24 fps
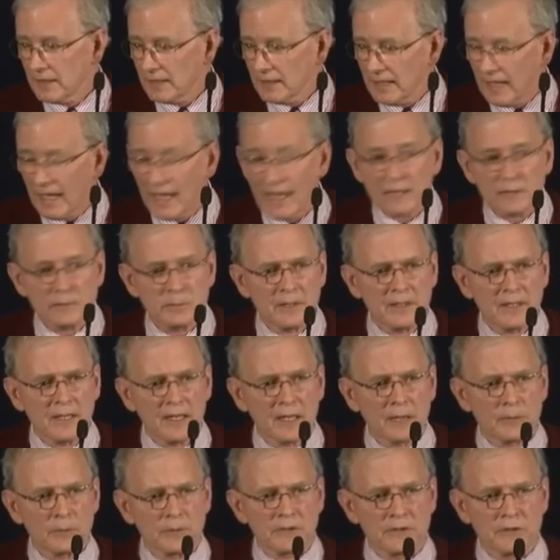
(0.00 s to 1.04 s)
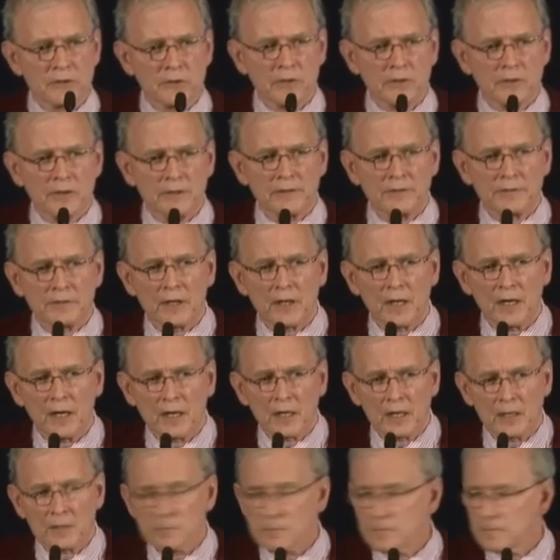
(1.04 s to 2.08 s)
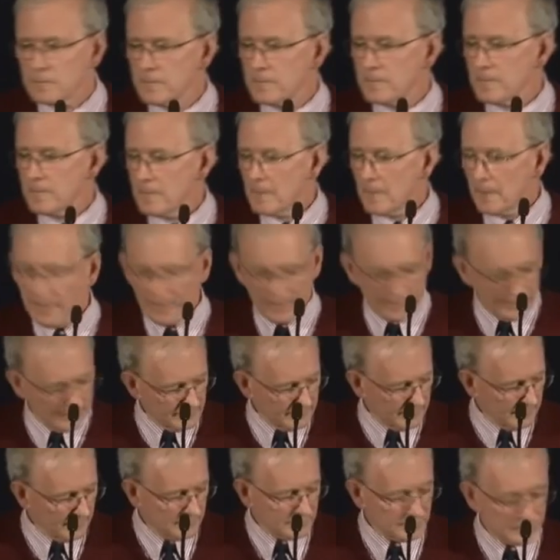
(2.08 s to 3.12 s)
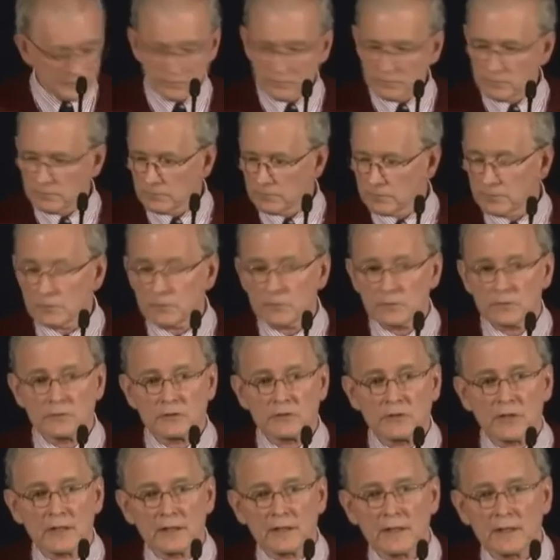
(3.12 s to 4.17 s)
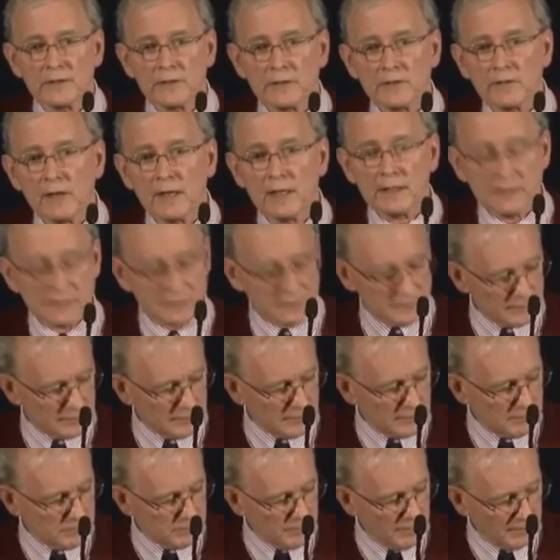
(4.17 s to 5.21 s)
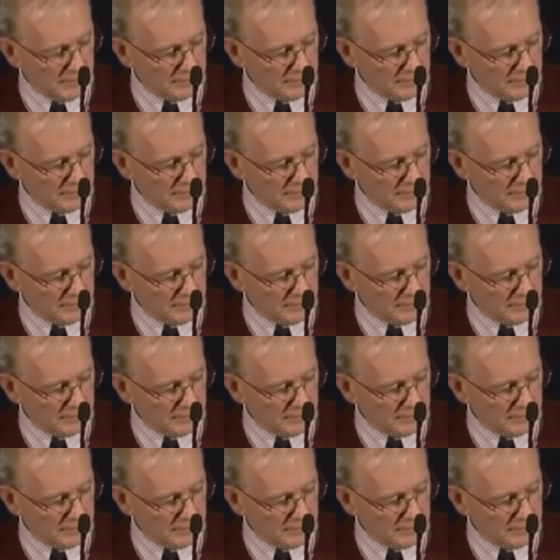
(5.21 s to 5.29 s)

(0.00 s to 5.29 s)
They can't be there when you're looking for harm. Mm-hmm. And this study on the right is the